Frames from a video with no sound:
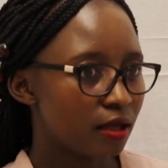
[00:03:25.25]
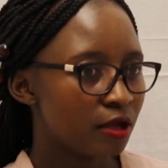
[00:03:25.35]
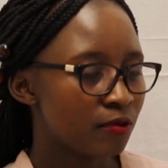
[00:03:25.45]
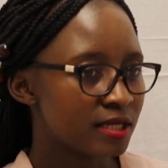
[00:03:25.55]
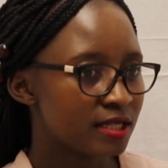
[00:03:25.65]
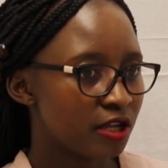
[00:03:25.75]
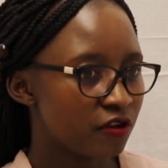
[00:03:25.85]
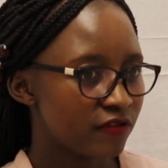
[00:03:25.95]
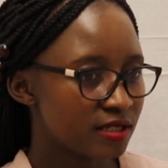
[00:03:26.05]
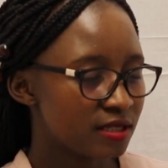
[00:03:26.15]
it was the
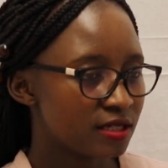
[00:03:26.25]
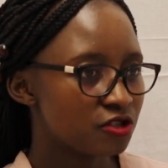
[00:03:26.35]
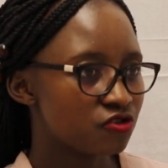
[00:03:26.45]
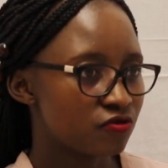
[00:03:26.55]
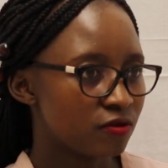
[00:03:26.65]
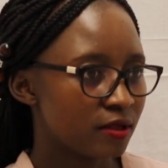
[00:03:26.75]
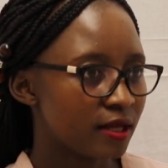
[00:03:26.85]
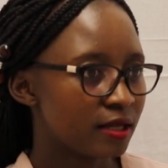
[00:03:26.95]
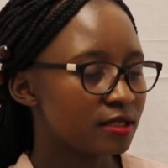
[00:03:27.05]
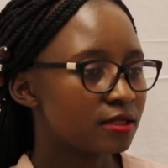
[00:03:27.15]
university's role
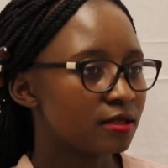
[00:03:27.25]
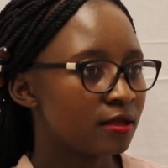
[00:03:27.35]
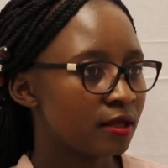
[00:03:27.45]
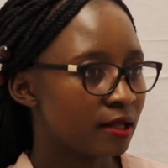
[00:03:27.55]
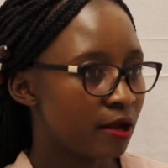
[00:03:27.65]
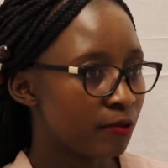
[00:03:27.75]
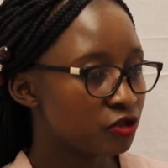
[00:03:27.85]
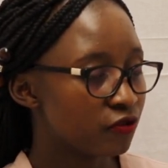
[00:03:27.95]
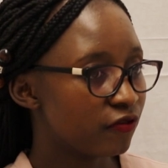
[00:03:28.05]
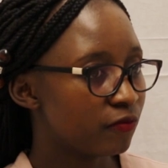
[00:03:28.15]
that the
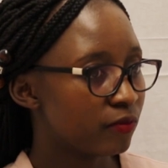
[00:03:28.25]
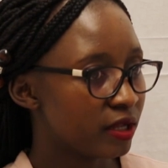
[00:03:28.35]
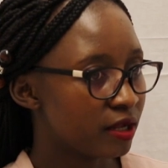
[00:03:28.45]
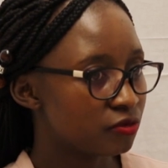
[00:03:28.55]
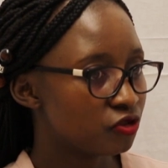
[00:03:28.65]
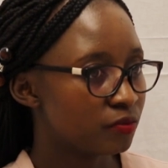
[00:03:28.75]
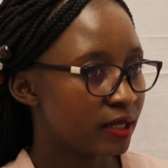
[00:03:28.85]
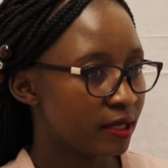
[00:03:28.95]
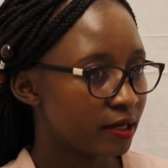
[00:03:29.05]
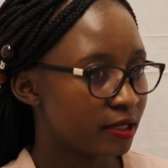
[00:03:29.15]
language of medium should
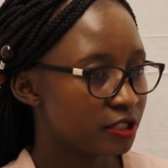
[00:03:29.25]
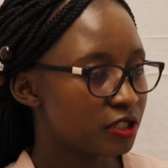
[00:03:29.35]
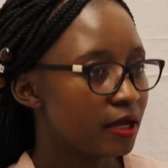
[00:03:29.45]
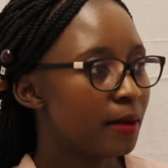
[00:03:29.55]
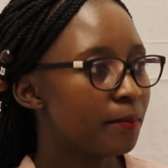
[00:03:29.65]
be English,